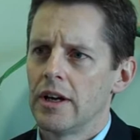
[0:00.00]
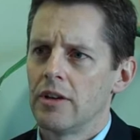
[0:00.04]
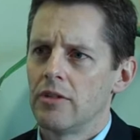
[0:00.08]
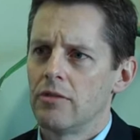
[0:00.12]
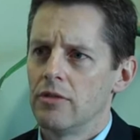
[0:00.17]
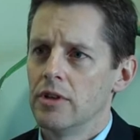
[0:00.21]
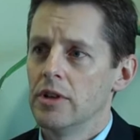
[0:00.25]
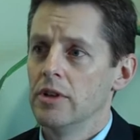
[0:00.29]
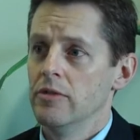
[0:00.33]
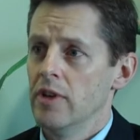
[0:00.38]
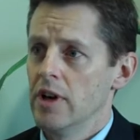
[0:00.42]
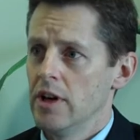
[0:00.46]

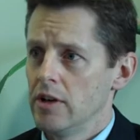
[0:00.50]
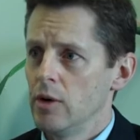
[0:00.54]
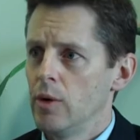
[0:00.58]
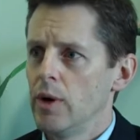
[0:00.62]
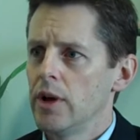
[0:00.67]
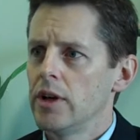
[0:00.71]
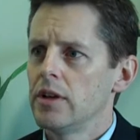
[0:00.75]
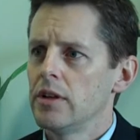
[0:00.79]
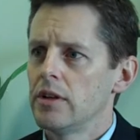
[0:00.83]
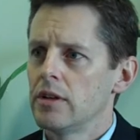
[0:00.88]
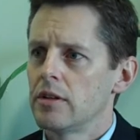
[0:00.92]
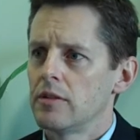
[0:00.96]

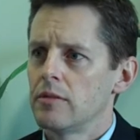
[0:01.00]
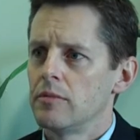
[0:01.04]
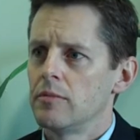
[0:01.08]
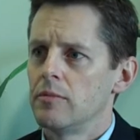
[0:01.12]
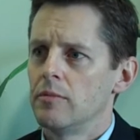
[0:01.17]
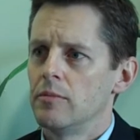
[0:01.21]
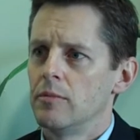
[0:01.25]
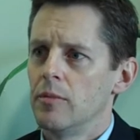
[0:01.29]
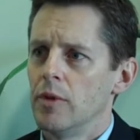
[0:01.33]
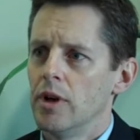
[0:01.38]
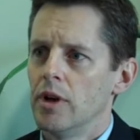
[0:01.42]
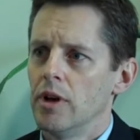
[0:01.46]
re-evaluating
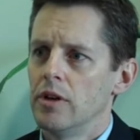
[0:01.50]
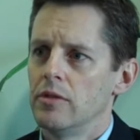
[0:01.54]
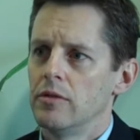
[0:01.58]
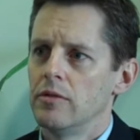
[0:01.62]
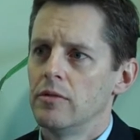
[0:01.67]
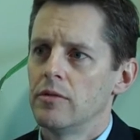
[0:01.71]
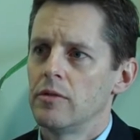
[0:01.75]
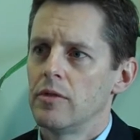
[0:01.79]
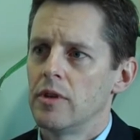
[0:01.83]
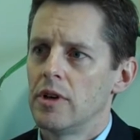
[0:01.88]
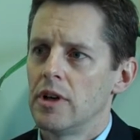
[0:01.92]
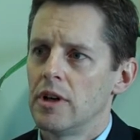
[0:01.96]
my
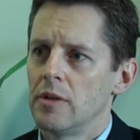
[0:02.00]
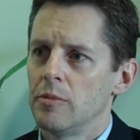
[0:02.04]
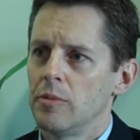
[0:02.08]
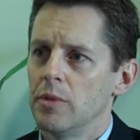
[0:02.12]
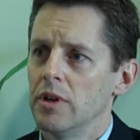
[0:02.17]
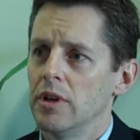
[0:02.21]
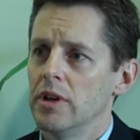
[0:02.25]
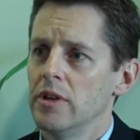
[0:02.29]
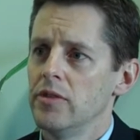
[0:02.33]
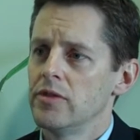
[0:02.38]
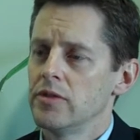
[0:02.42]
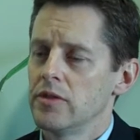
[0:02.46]
own
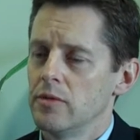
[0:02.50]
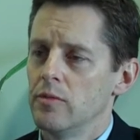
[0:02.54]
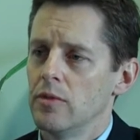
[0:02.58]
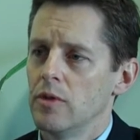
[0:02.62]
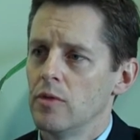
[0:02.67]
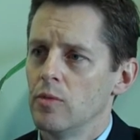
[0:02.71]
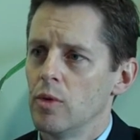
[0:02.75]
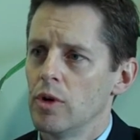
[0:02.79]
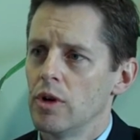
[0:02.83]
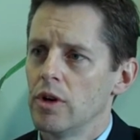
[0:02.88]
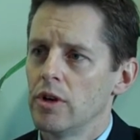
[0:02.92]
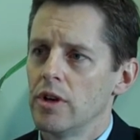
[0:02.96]
beliefs
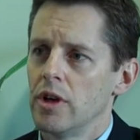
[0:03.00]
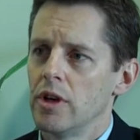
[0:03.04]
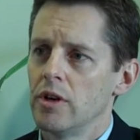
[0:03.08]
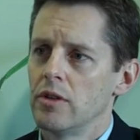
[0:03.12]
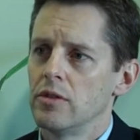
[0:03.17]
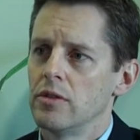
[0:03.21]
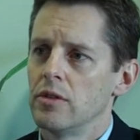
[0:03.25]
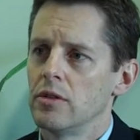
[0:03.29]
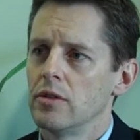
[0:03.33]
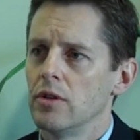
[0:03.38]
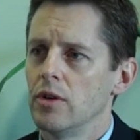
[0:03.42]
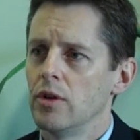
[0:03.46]
and what I know
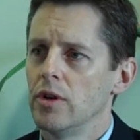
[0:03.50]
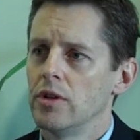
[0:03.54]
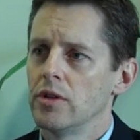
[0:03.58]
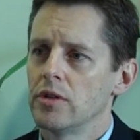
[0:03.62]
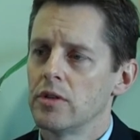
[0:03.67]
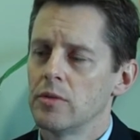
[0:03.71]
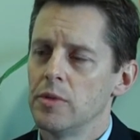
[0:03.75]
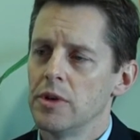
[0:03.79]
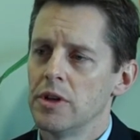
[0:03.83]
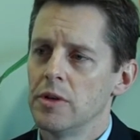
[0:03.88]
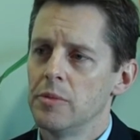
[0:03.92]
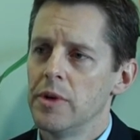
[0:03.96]
learning
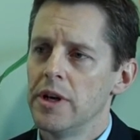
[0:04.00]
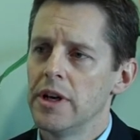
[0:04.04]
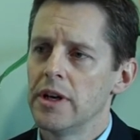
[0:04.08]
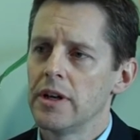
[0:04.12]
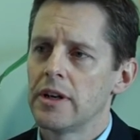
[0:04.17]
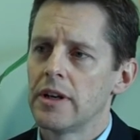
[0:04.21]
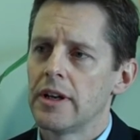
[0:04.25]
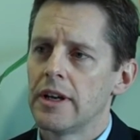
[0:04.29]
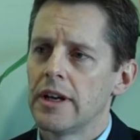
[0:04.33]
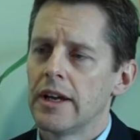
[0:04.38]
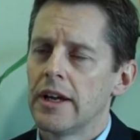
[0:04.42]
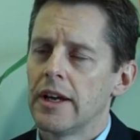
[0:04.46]
to be about.
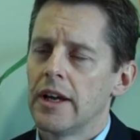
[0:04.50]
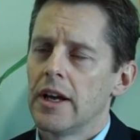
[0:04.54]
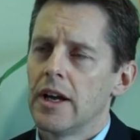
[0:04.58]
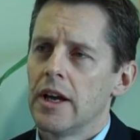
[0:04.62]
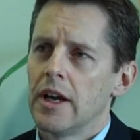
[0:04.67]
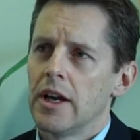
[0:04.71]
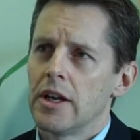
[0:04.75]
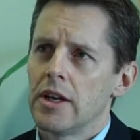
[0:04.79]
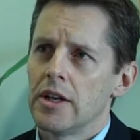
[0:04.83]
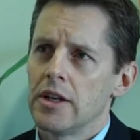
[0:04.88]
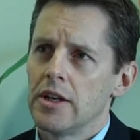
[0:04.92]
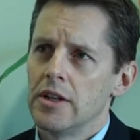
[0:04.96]

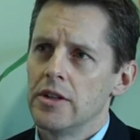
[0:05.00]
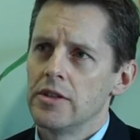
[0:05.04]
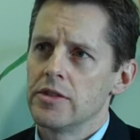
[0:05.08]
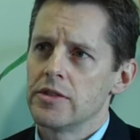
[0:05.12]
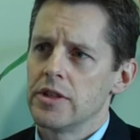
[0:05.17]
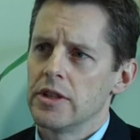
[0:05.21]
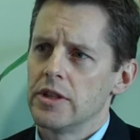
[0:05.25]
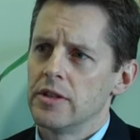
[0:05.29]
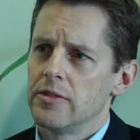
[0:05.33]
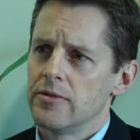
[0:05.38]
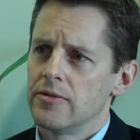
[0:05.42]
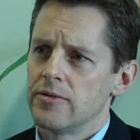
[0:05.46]

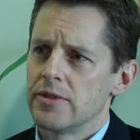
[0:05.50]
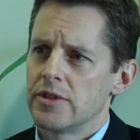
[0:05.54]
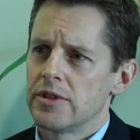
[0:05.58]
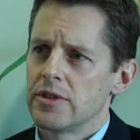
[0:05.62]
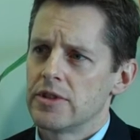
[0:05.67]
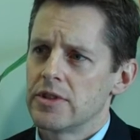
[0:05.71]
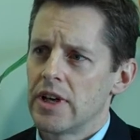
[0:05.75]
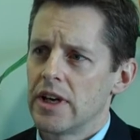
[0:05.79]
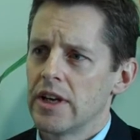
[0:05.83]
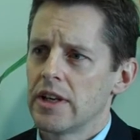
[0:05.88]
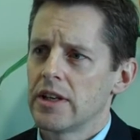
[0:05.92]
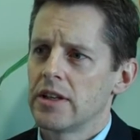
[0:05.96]
Instead of
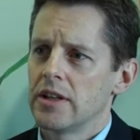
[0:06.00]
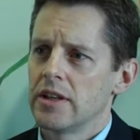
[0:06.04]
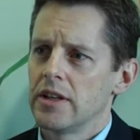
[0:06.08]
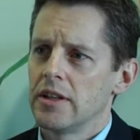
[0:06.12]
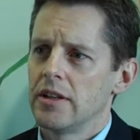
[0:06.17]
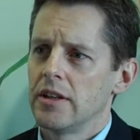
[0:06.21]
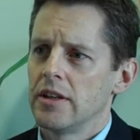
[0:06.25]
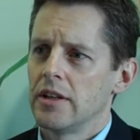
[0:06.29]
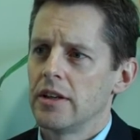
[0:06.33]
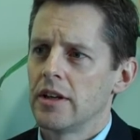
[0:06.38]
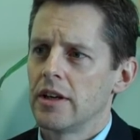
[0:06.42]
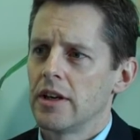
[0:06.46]

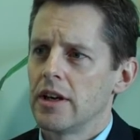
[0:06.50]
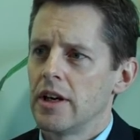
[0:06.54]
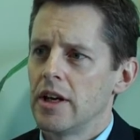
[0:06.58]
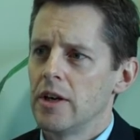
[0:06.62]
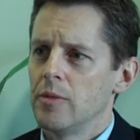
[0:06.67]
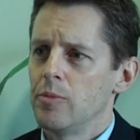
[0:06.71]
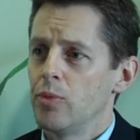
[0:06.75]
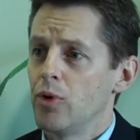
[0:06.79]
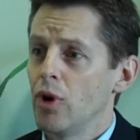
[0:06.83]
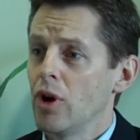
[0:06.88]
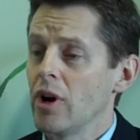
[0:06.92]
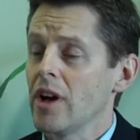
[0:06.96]
taking
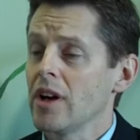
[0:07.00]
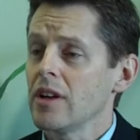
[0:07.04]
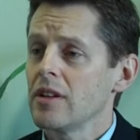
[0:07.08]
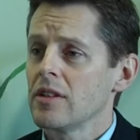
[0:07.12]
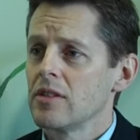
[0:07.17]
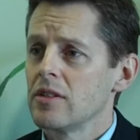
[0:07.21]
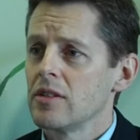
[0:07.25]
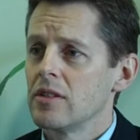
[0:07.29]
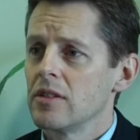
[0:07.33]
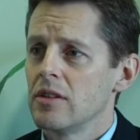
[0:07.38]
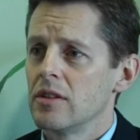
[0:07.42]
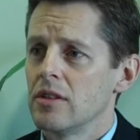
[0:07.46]
a
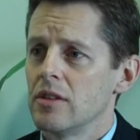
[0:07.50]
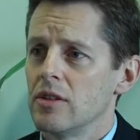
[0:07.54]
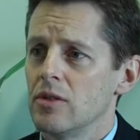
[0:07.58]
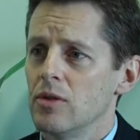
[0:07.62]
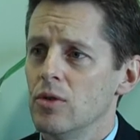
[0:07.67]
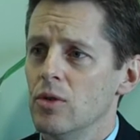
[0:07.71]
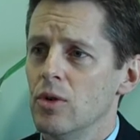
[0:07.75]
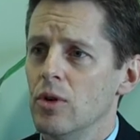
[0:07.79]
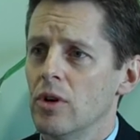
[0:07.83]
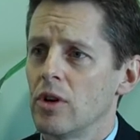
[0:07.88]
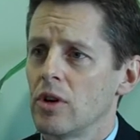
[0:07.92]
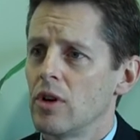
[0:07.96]
product
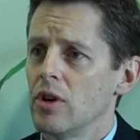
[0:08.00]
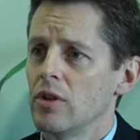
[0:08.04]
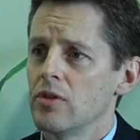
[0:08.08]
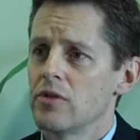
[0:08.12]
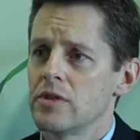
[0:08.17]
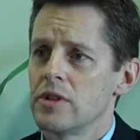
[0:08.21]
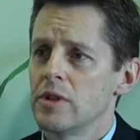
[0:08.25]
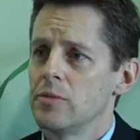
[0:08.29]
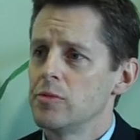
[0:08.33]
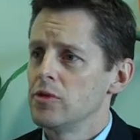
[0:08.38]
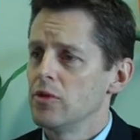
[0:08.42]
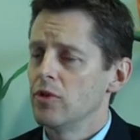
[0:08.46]
or a
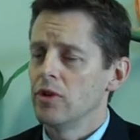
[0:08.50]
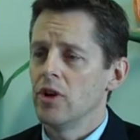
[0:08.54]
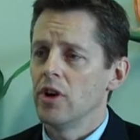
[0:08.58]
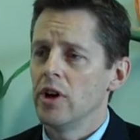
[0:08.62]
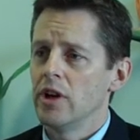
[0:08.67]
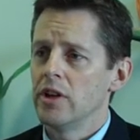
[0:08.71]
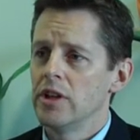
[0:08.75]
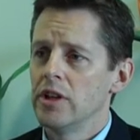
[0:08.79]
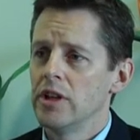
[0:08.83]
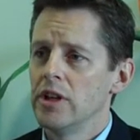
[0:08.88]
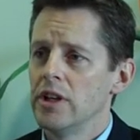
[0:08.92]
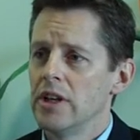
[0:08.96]
concept or an
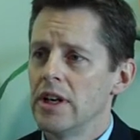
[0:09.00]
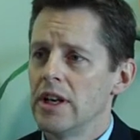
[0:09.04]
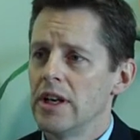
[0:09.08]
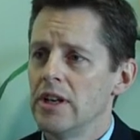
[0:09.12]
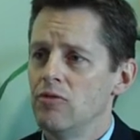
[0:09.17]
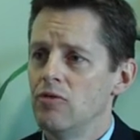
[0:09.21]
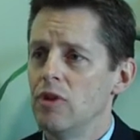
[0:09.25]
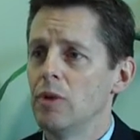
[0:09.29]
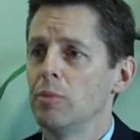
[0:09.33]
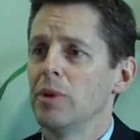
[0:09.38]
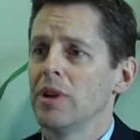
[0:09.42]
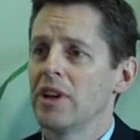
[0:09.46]
idea and
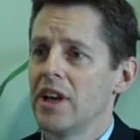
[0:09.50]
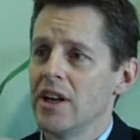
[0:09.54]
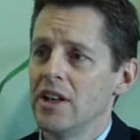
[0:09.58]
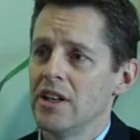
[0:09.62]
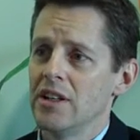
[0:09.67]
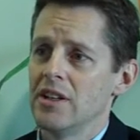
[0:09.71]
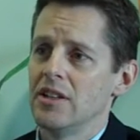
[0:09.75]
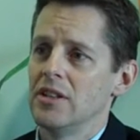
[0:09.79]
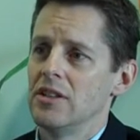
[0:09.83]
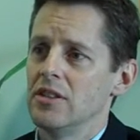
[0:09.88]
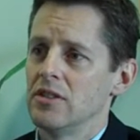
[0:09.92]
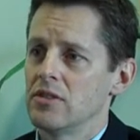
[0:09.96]

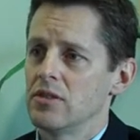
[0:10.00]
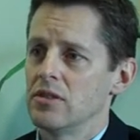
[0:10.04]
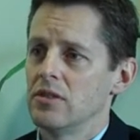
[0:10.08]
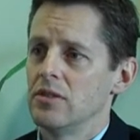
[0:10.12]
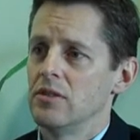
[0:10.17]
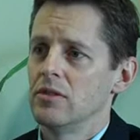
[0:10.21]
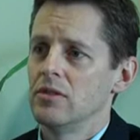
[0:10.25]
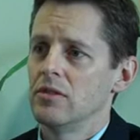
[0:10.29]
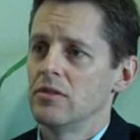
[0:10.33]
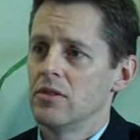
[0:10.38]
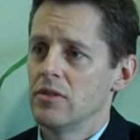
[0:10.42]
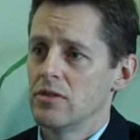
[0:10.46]
replicating it into
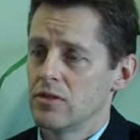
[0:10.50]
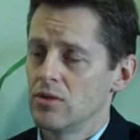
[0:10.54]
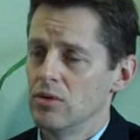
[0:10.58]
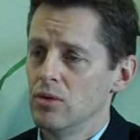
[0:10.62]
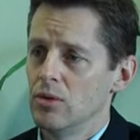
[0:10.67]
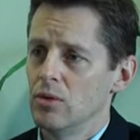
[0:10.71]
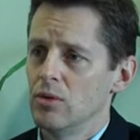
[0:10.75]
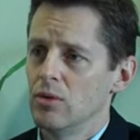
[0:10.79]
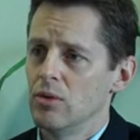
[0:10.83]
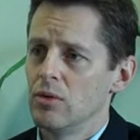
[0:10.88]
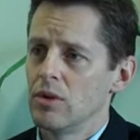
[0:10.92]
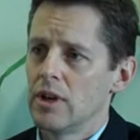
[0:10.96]
the
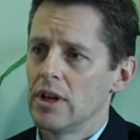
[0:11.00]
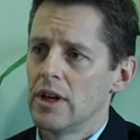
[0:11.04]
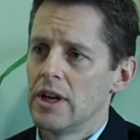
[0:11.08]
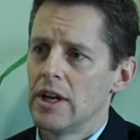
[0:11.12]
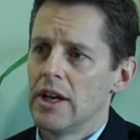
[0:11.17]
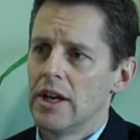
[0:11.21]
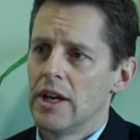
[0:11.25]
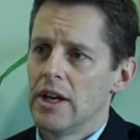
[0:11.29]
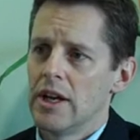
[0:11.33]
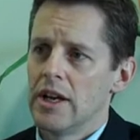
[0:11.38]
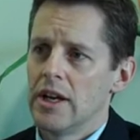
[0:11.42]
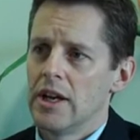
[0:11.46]
school,
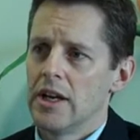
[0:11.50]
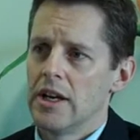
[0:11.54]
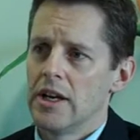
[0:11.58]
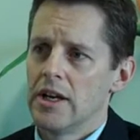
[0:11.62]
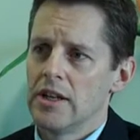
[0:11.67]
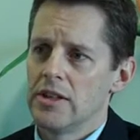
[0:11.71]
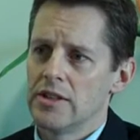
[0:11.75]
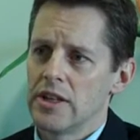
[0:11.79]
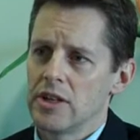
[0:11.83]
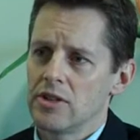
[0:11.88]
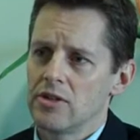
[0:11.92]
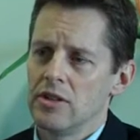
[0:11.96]

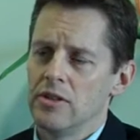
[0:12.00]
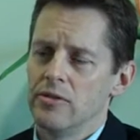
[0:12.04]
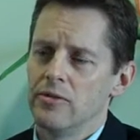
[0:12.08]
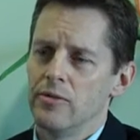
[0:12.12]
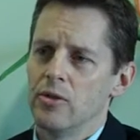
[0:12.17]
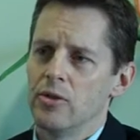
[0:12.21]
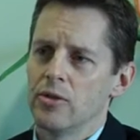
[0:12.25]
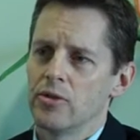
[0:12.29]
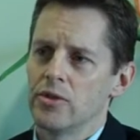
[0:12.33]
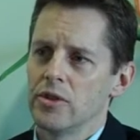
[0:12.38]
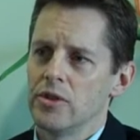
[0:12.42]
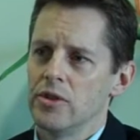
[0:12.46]
it's actually
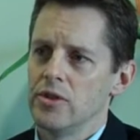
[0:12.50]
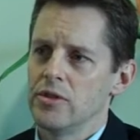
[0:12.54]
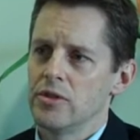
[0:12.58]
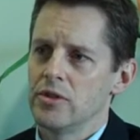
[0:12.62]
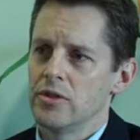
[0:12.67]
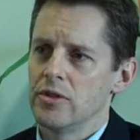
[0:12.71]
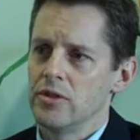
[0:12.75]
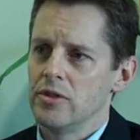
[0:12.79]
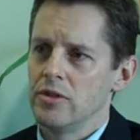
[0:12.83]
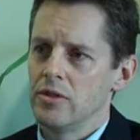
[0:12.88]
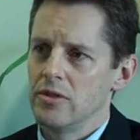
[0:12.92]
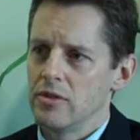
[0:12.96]
forcing you
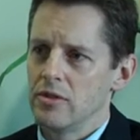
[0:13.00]
to